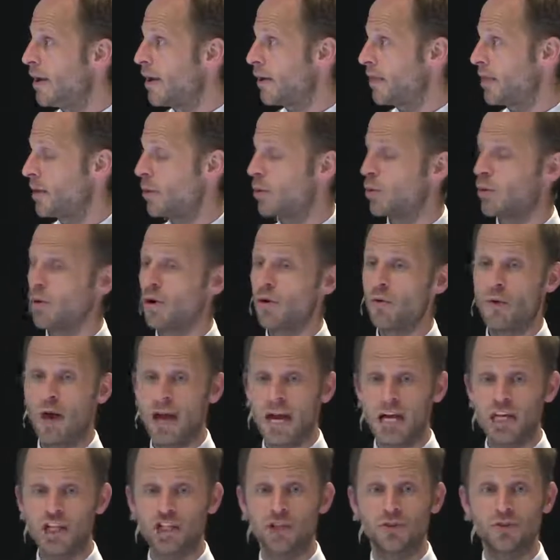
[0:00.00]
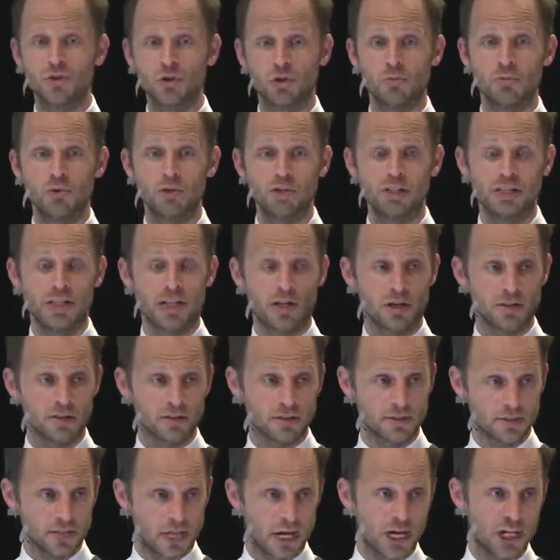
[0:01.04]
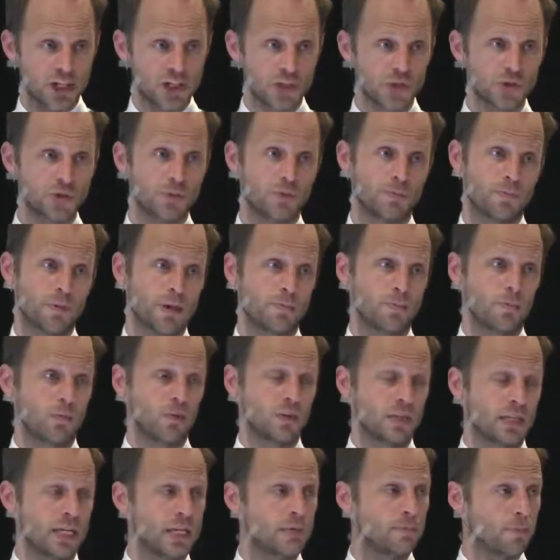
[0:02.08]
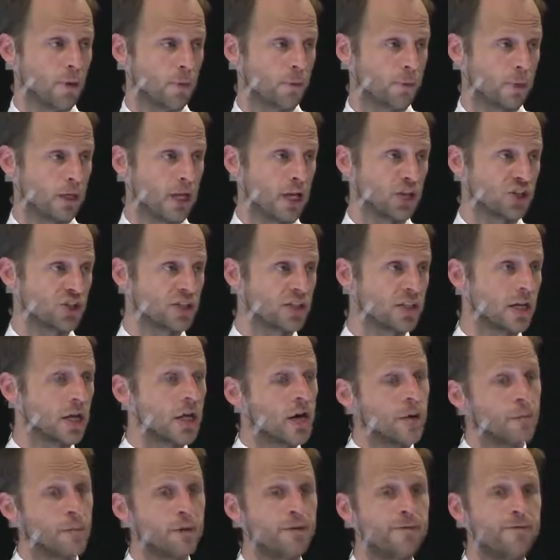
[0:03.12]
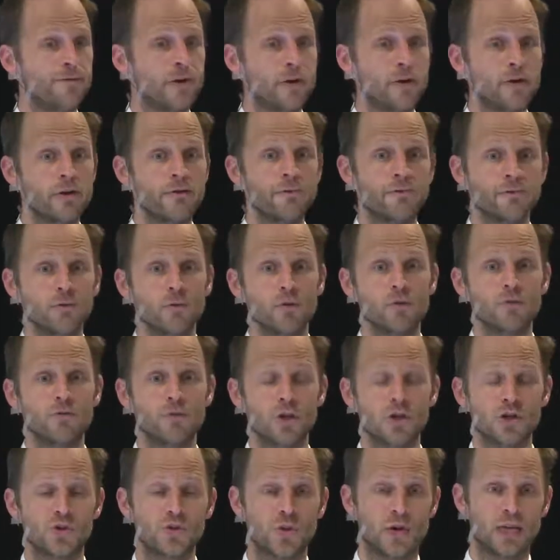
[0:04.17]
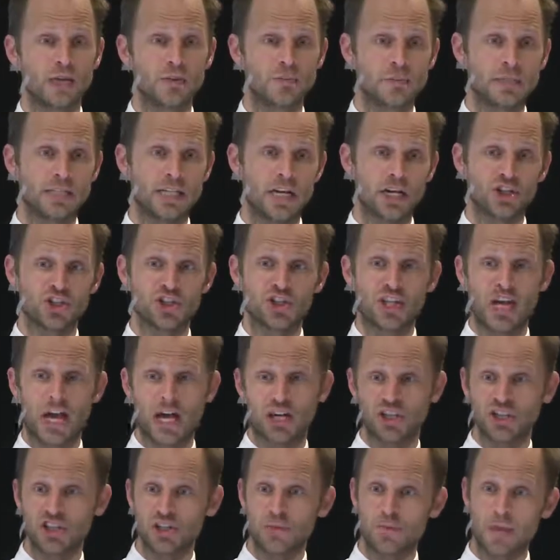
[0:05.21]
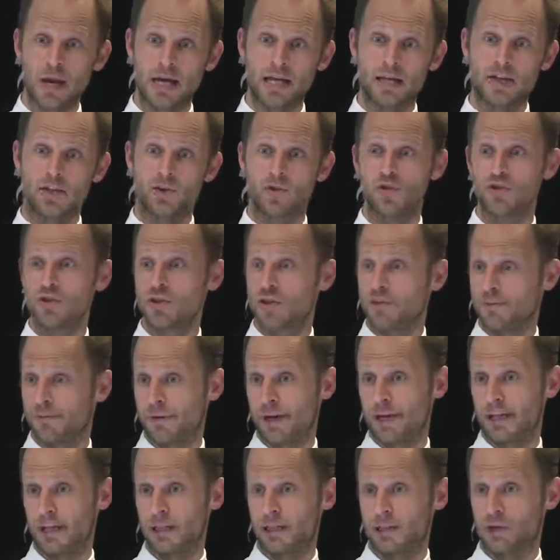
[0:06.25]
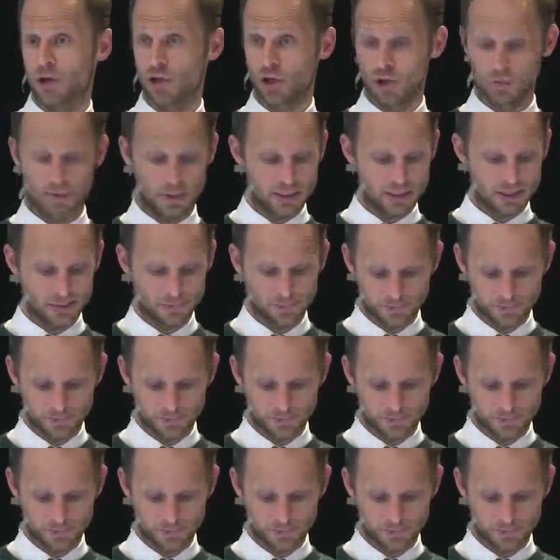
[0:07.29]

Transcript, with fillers: there were a range of community consultations with, with key populations, but very few of those recommendations actually made it through to the final document.